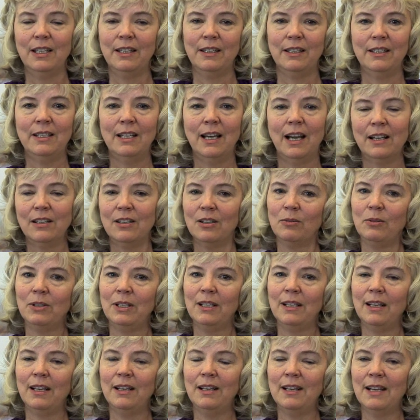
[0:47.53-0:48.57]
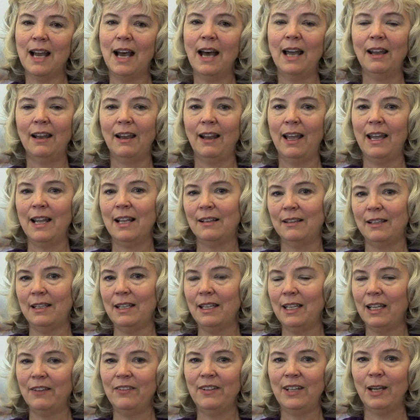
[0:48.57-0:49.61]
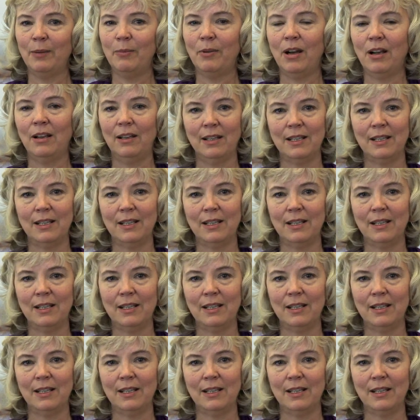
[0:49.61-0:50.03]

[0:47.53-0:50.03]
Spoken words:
the doctor would not likely give them all